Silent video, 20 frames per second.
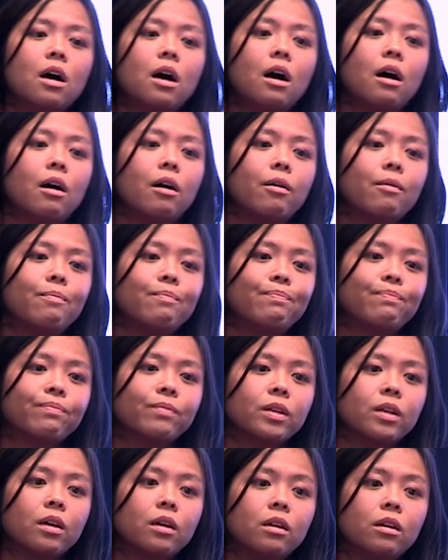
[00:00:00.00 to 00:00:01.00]
Um,
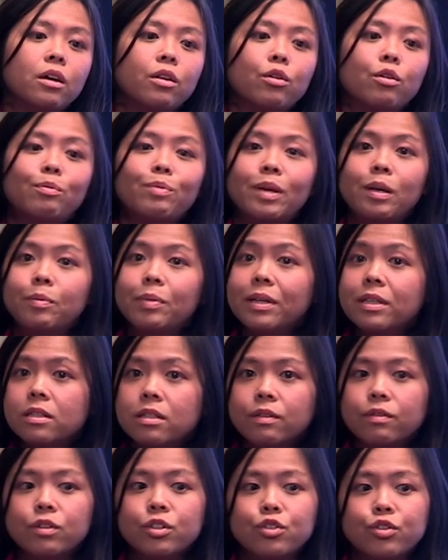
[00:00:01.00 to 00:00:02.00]
another big piece
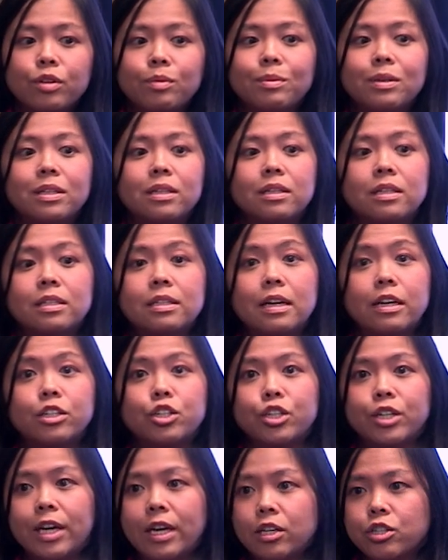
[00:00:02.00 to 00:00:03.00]
of the treatment is
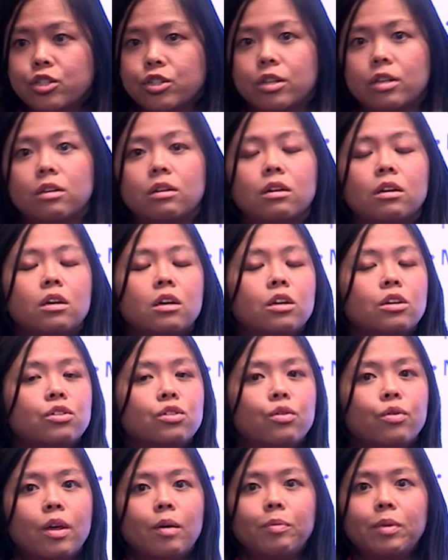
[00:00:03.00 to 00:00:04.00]
education,
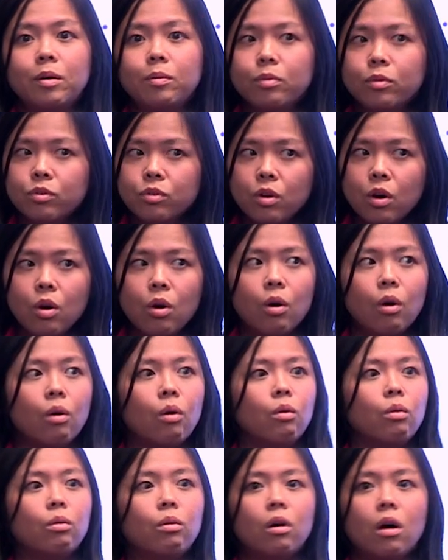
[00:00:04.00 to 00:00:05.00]
so that people
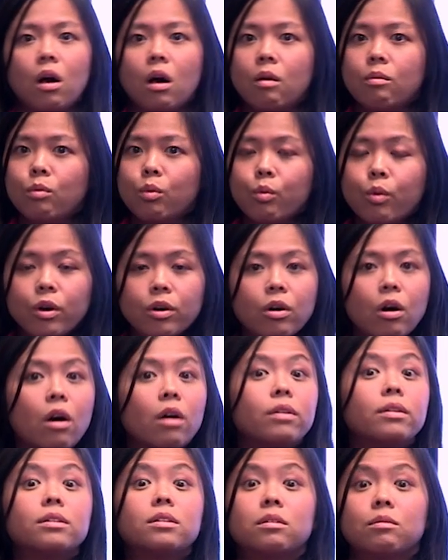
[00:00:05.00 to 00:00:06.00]
know um, what
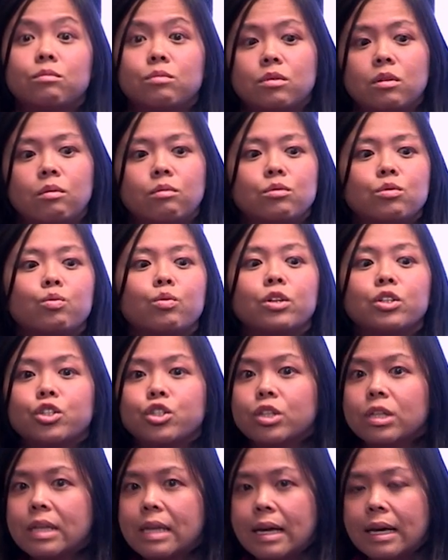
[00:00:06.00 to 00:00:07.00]
are the symptoms, what
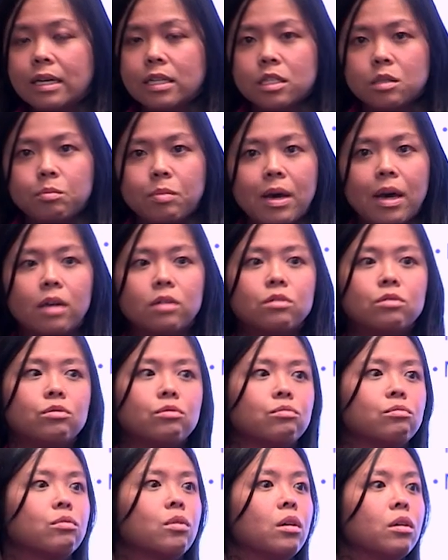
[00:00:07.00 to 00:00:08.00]
should they expect,
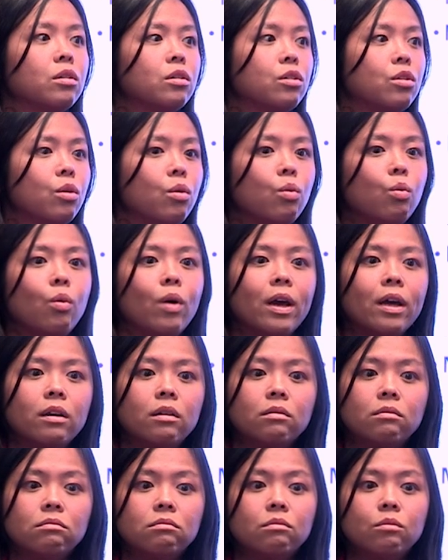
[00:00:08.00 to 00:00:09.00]
you know,
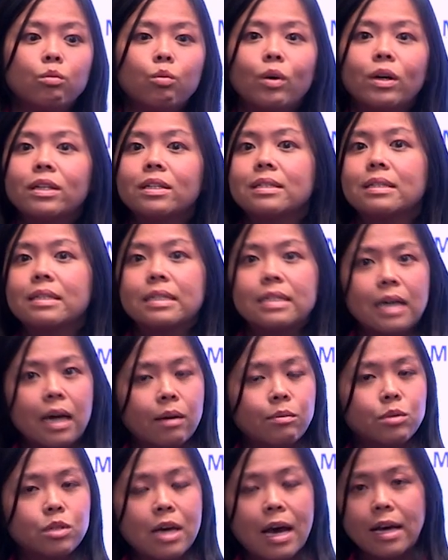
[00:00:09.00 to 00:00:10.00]
when, when is the
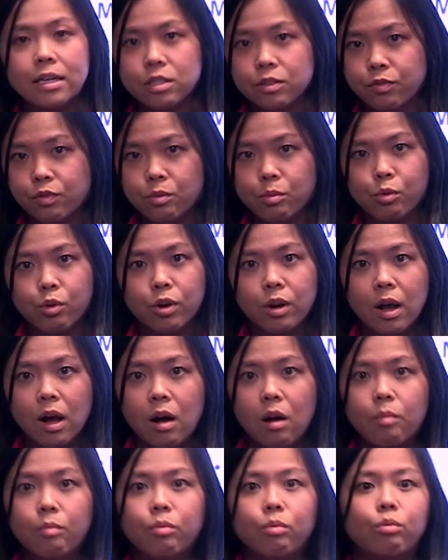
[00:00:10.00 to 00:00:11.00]
time to ask for more
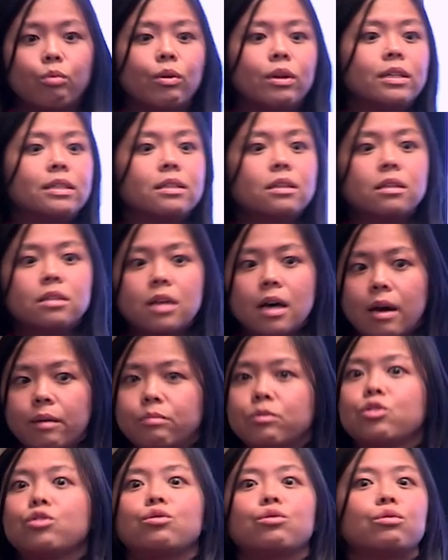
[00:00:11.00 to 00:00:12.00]
help, when is the
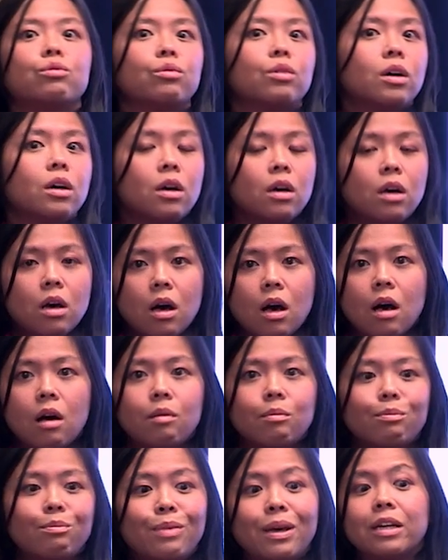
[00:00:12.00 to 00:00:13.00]
time to
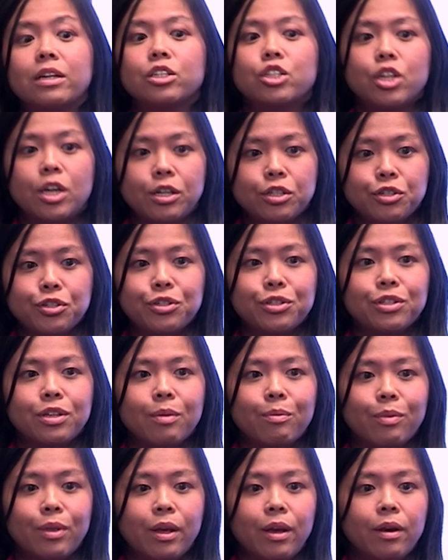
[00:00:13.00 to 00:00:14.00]
um, make a change to
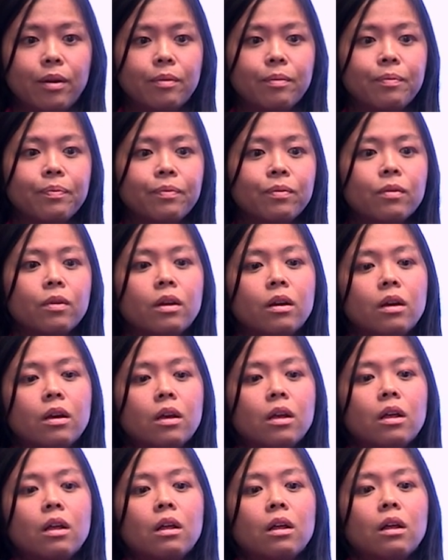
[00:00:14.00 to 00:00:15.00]
something.
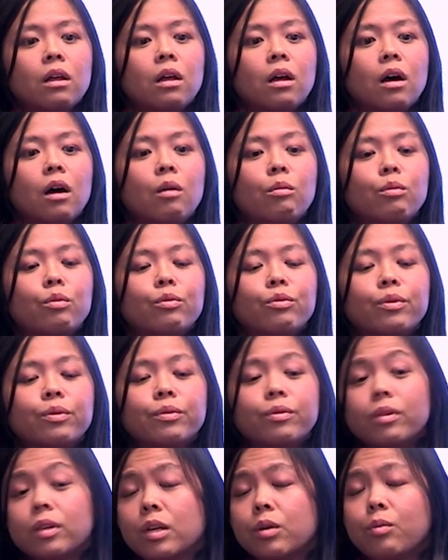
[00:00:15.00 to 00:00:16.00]
Um, we
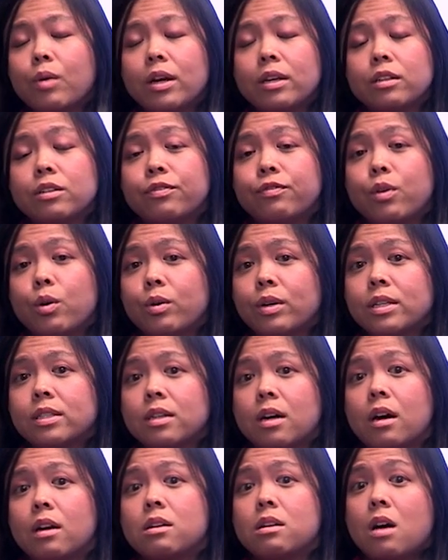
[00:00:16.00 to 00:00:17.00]
really want to
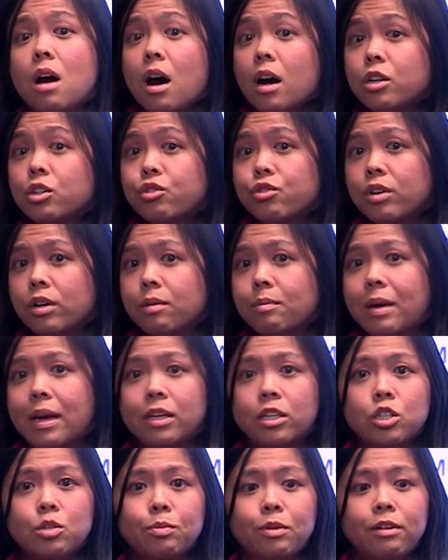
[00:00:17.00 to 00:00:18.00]
focus on non-drug
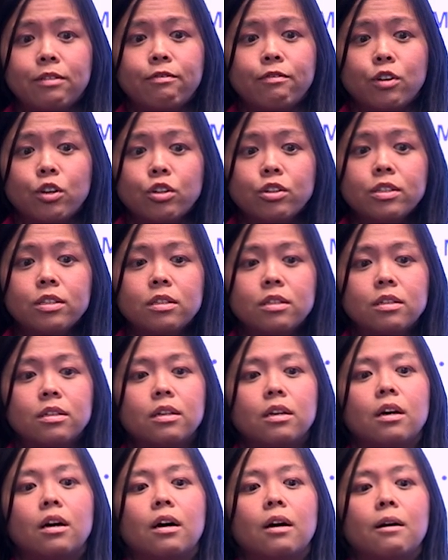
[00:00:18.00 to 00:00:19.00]
management first
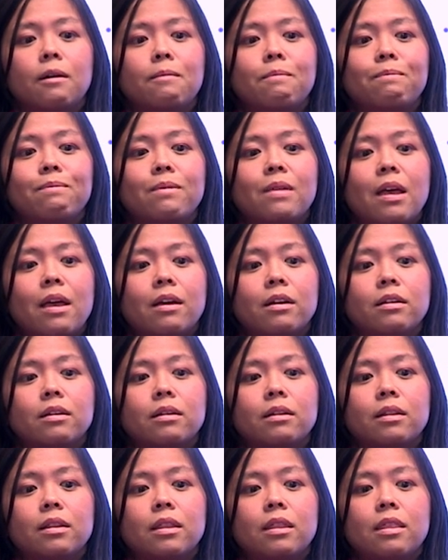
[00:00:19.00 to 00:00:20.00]
um,
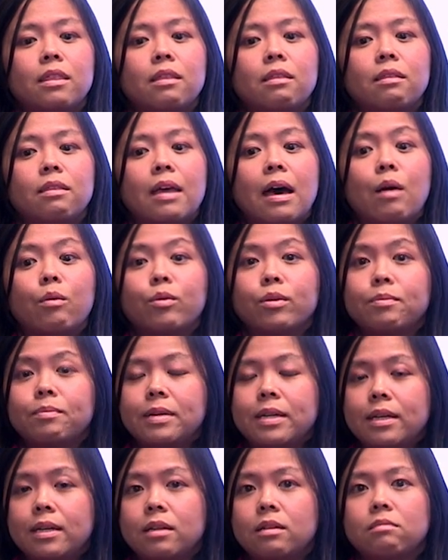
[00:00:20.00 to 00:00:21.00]
that would
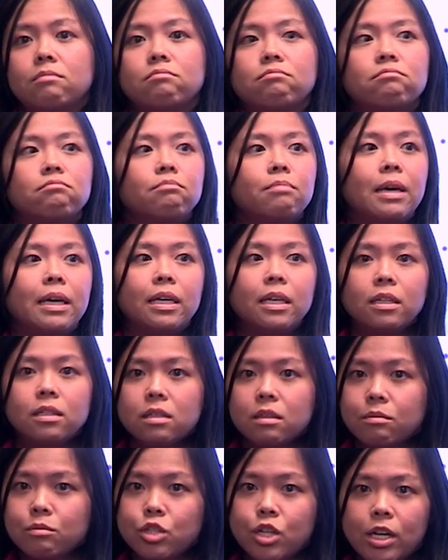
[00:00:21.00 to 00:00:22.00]
mean making
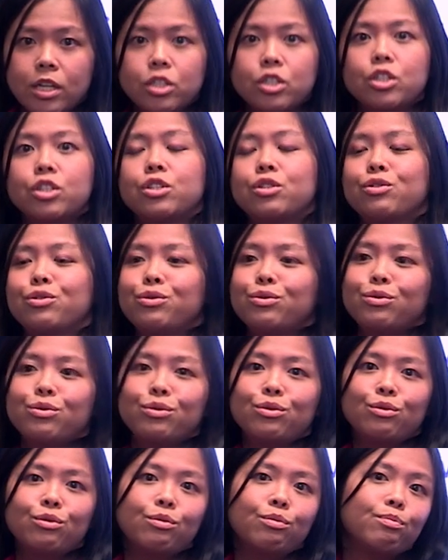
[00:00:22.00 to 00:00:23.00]
some changes
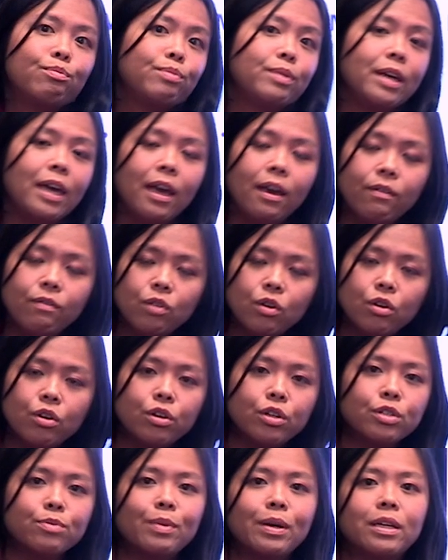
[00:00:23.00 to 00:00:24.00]
to
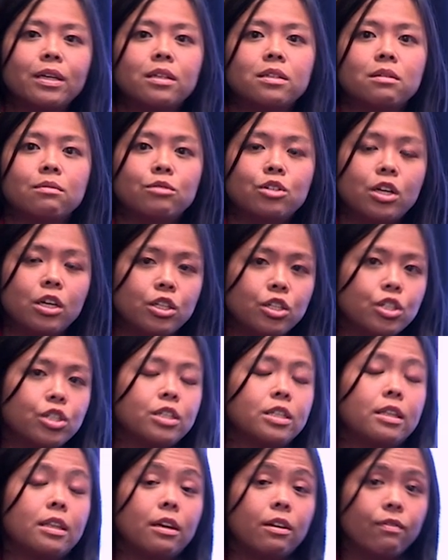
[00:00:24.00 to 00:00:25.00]
behaviors, making some changes
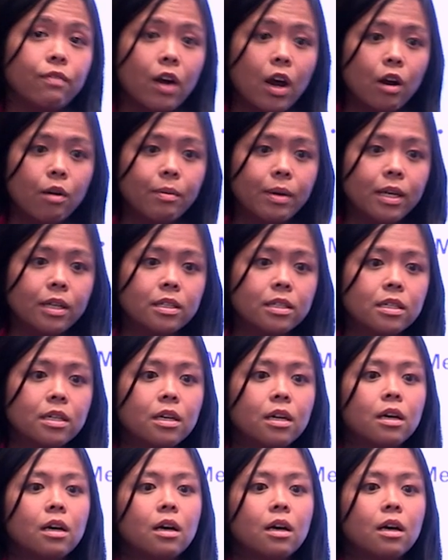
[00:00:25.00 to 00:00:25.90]
to the environment.